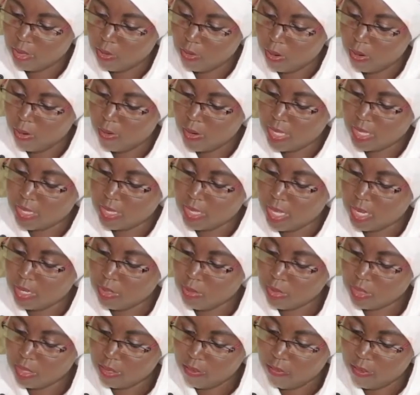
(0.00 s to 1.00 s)
You always
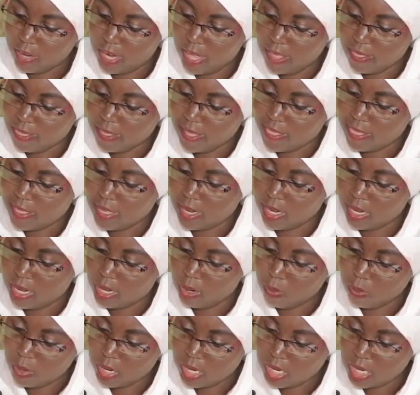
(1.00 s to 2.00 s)
start with the flour, then the
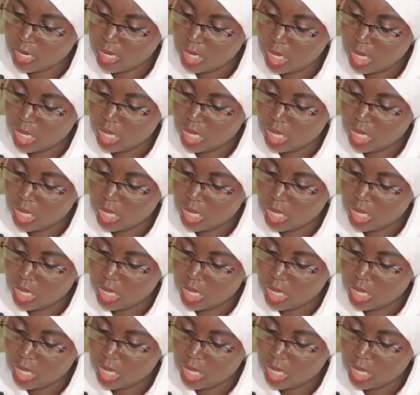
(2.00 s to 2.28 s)
liquid,